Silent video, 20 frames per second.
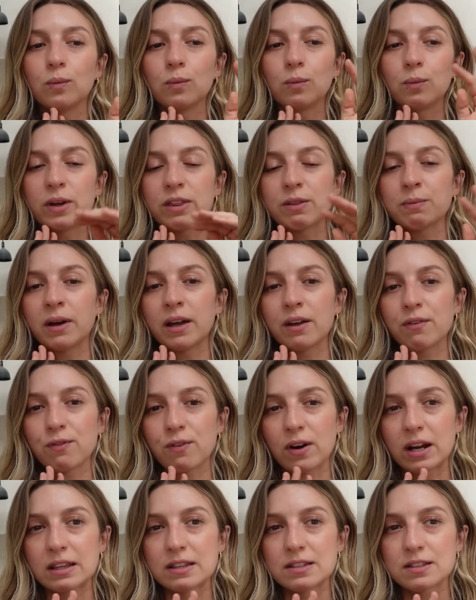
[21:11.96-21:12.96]
with my
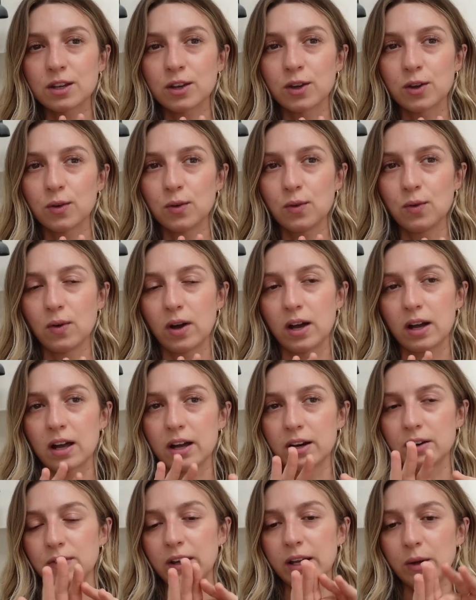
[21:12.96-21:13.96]
friends who are
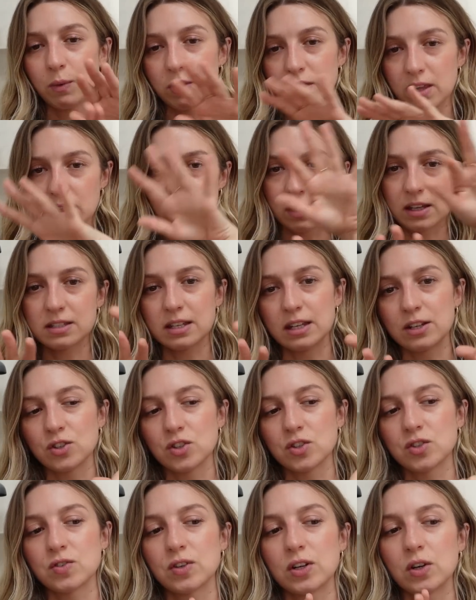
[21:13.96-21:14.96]
kind of like within this
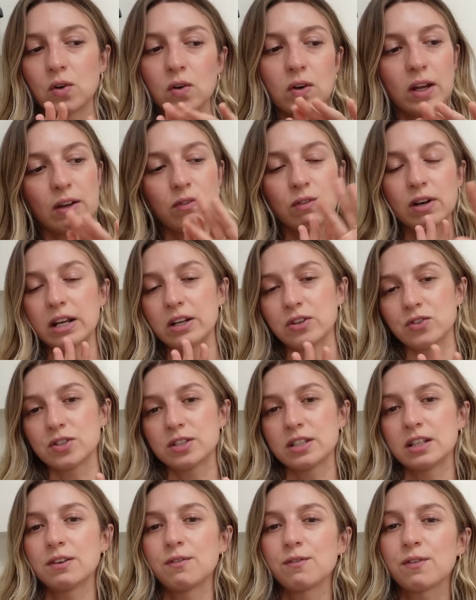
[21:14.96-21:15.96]
industry or like really
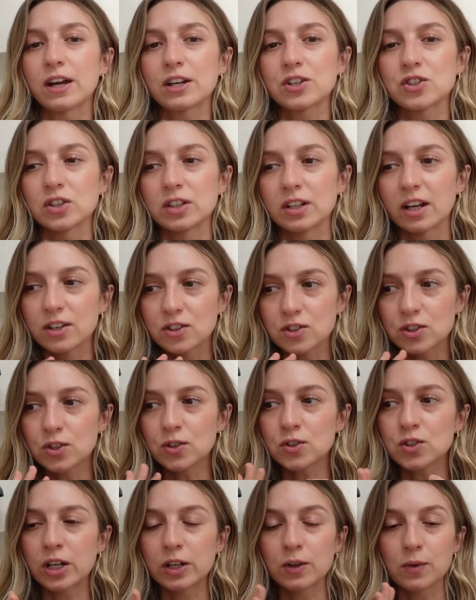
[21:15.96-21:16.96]
interested in fashion, I
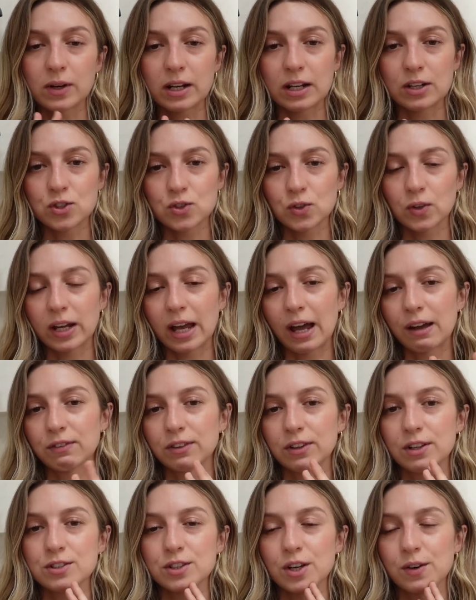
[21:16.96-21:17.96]
do genuinely enjoy having
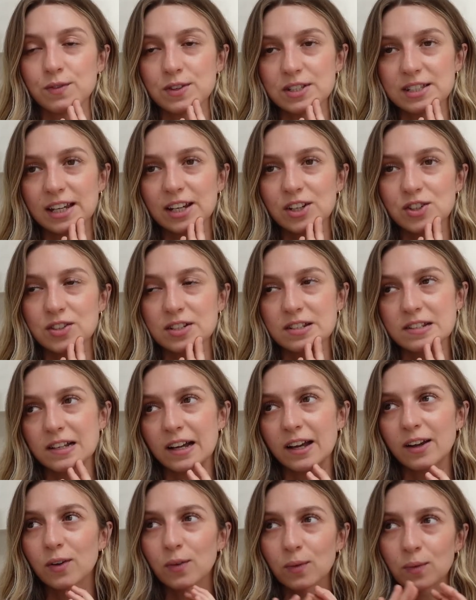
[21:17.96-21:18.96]
those conversations,
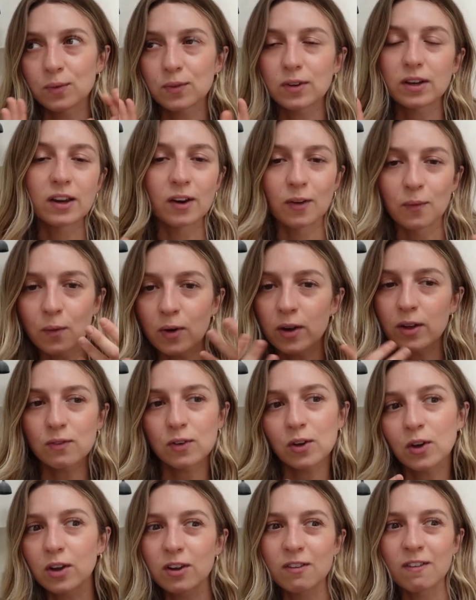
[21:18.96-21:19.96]
like, you know, what have
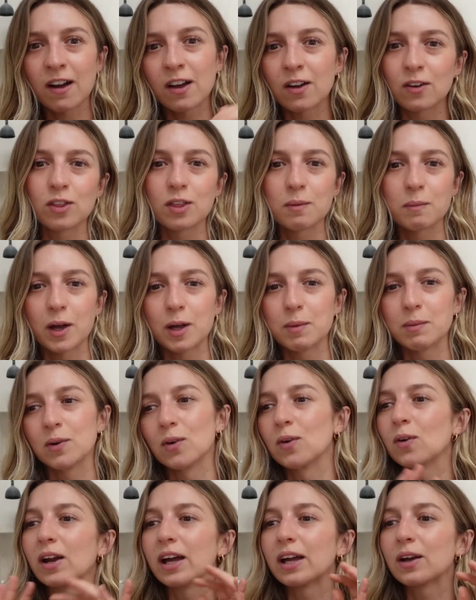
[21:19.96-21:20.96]
you got your eye on at the moment,
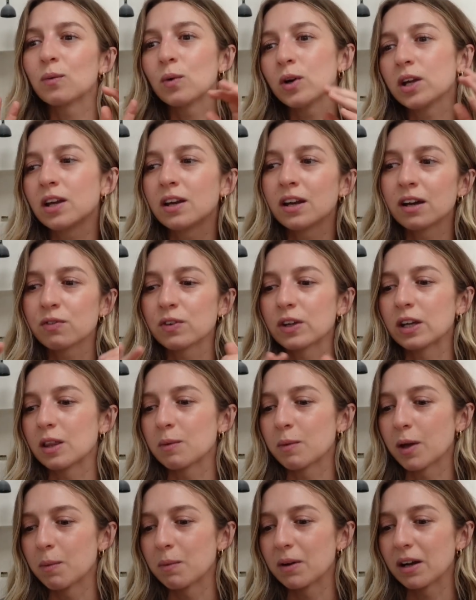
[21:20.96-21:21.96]
or like what are you loving at the
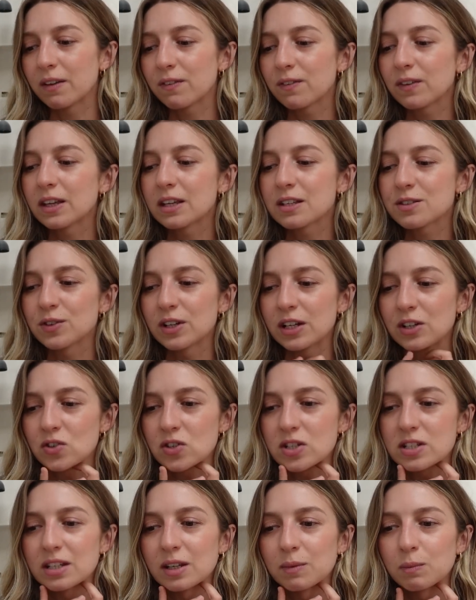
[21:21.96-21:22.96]
moment. I think it's really
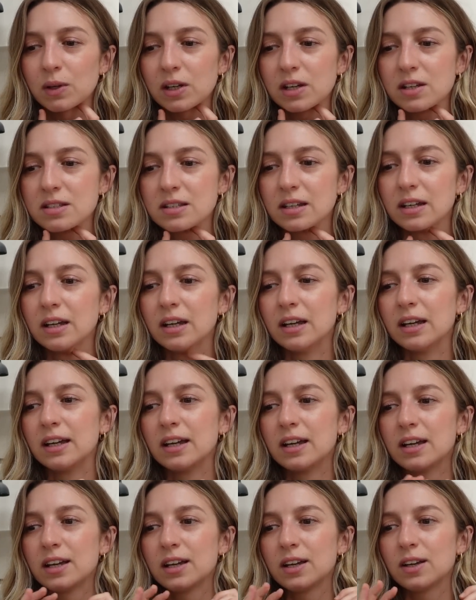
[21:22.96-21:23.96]
interesting because
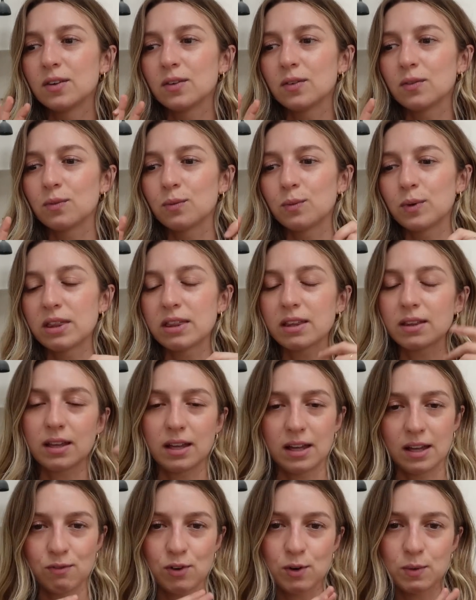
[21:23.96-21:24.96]
with
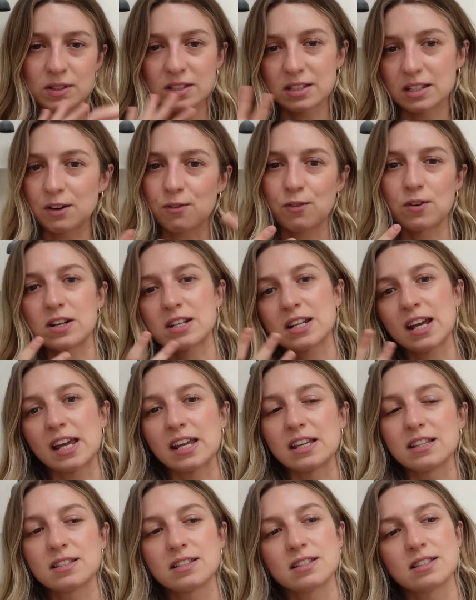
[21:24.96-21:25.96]
everyone's different
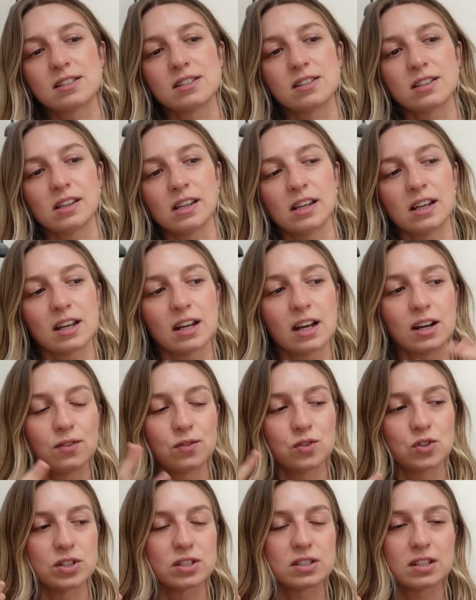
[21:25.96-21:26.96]
tastes, it kind
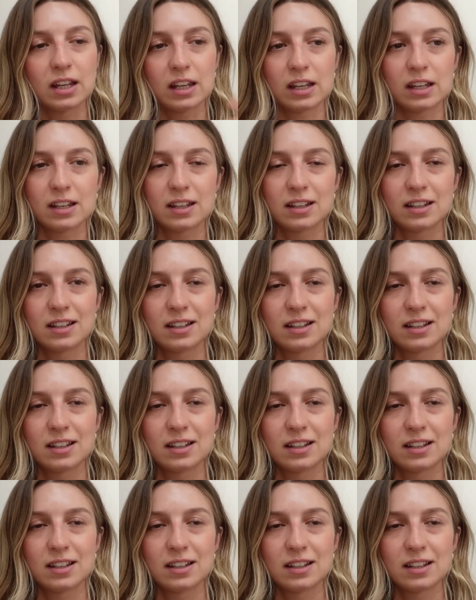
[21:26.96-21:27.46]
of just like